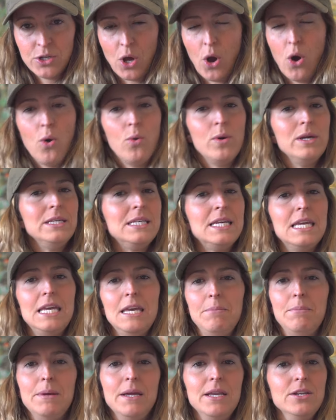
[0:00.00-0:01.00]
Always
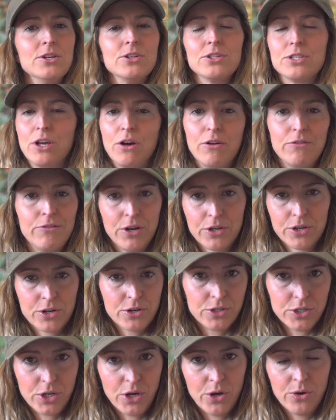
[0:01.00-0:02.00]
keeping yourself on your
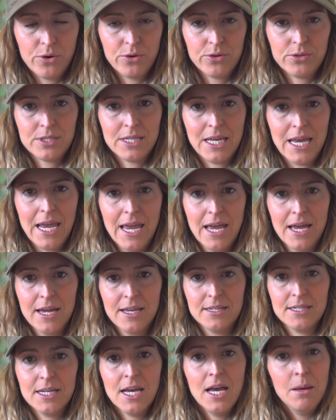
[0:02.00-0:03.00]
toes
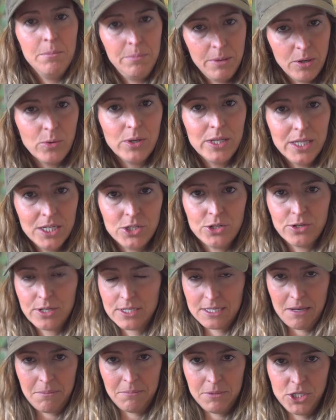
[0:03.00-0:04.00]
and be willing to
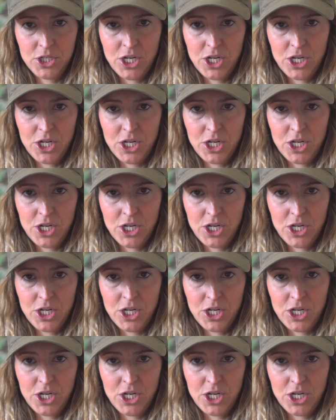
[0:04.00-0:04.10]
accept the